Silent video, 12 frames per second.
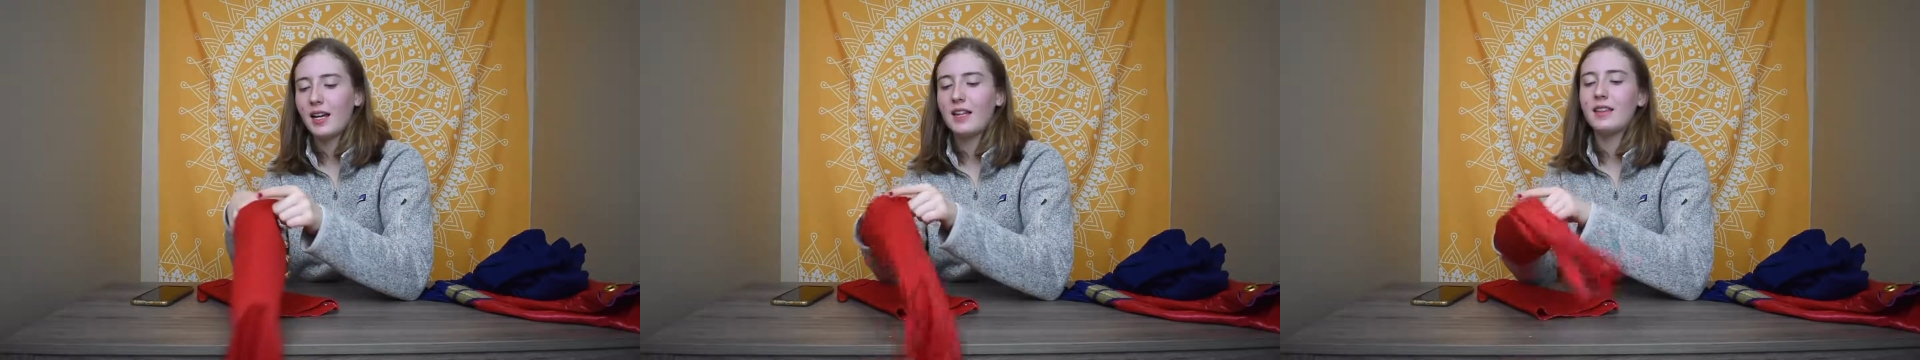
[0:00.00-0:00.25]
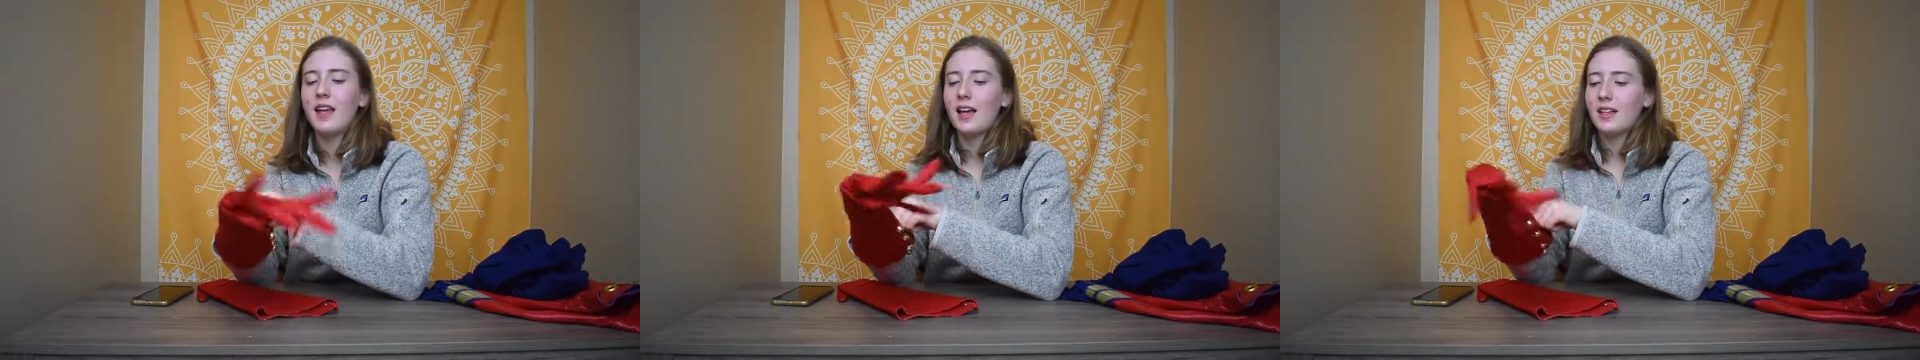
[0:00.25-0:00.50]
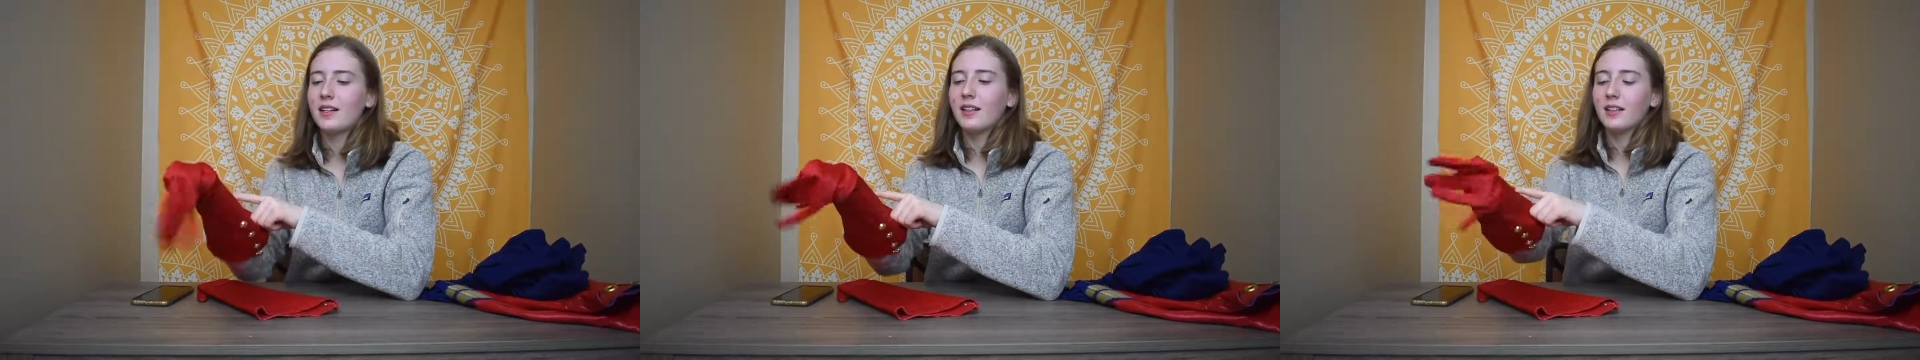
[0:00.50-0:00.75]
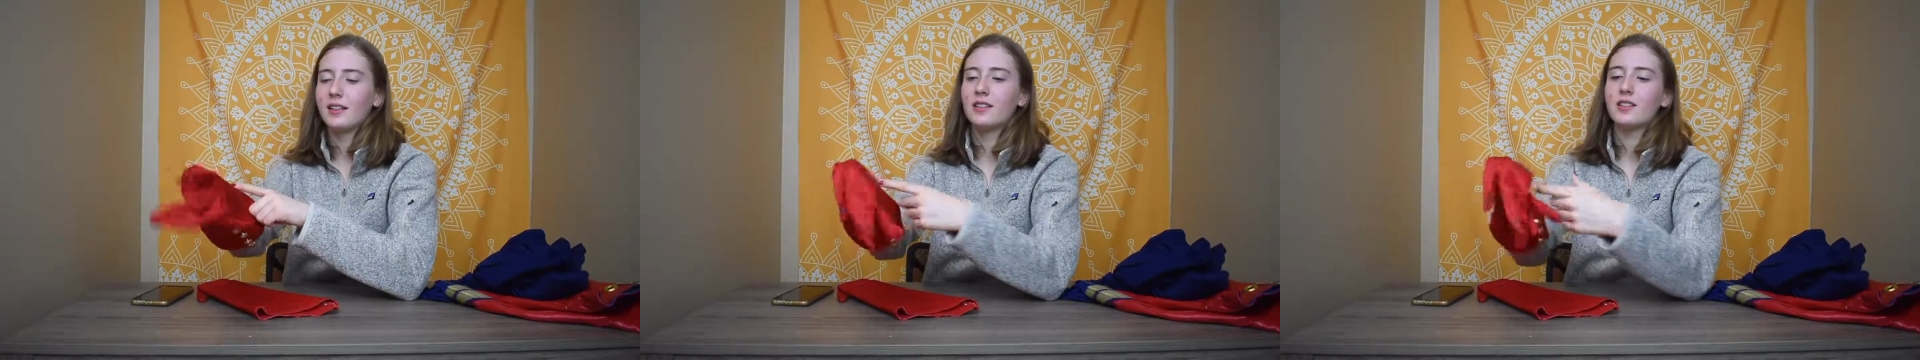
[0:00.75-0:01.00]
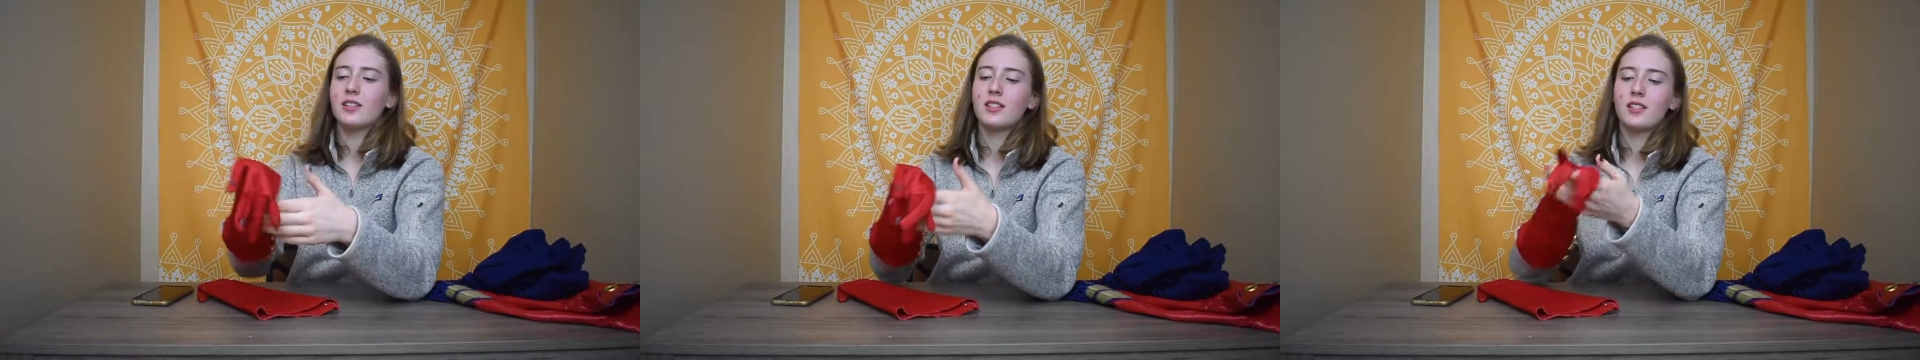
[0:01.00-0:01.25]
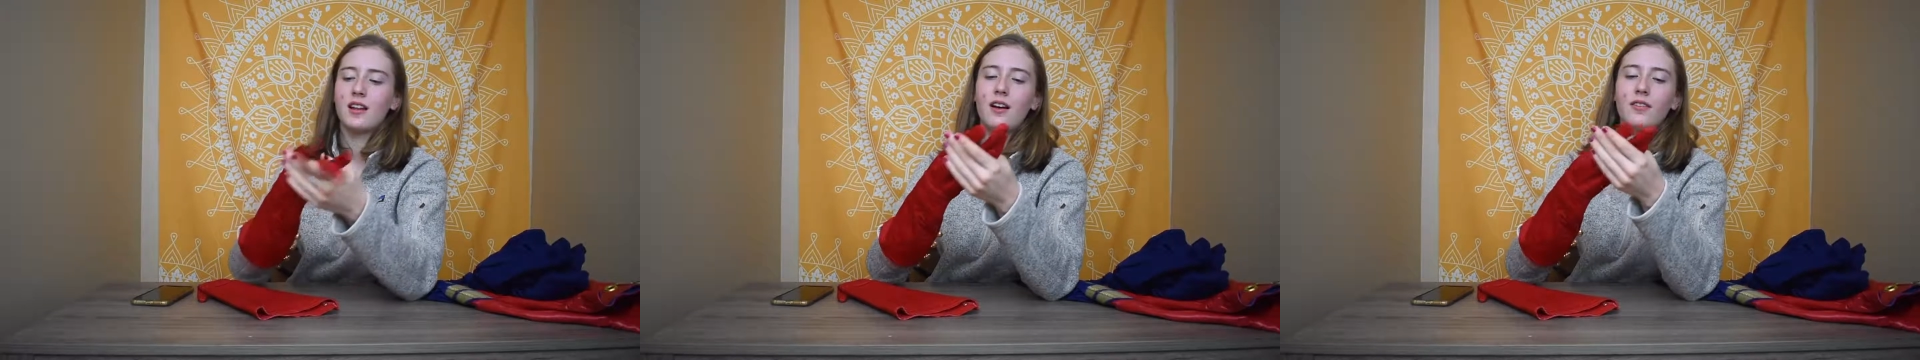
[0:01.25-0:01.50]
And then there's a
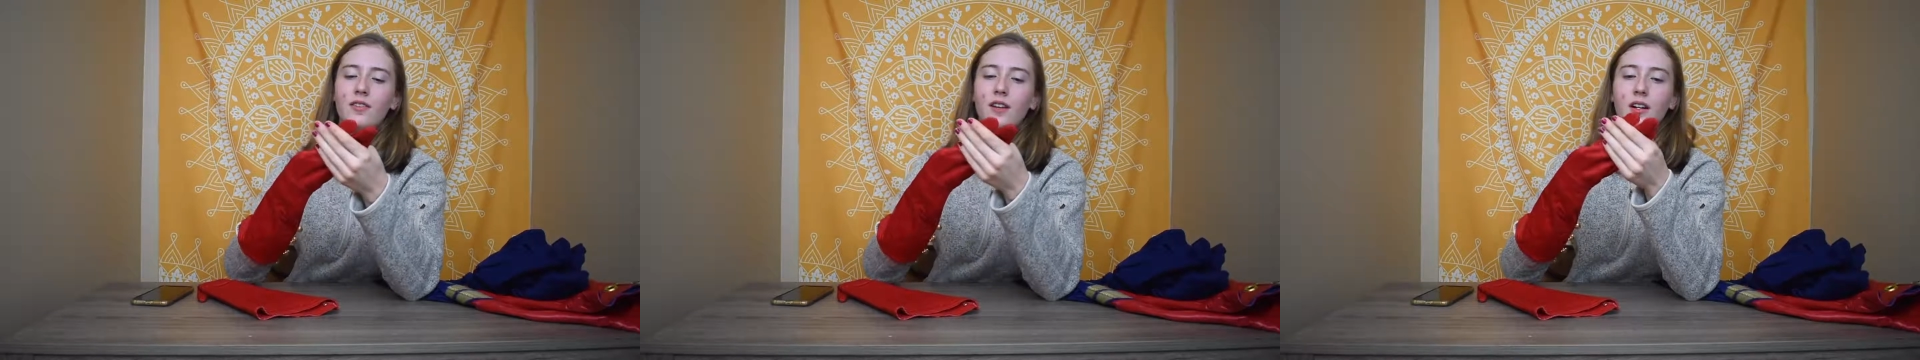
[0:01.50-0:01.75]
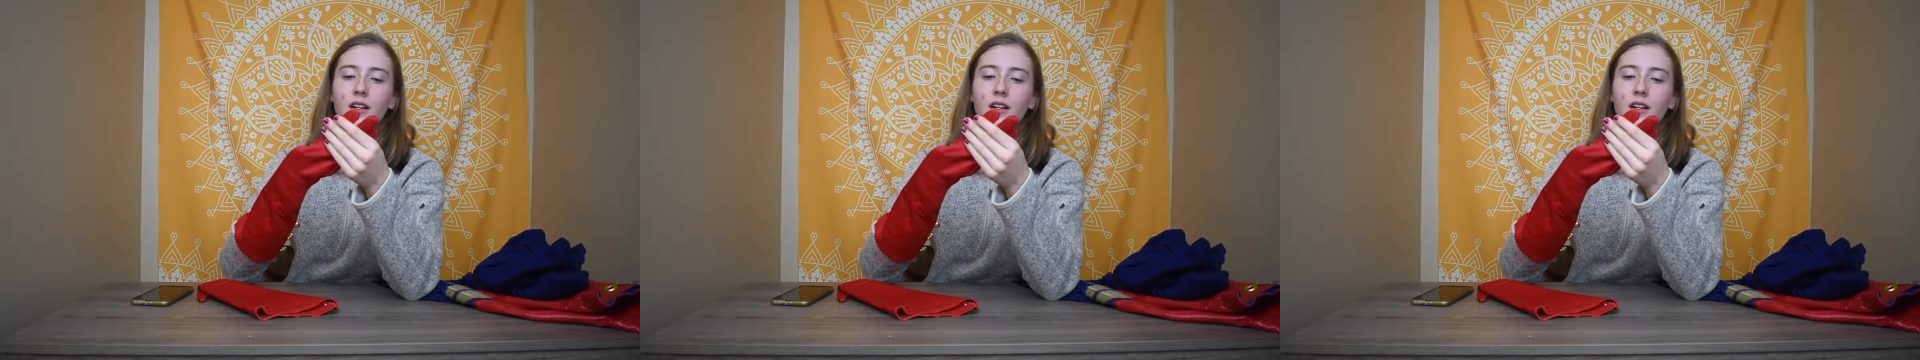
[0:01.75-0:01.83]
stuff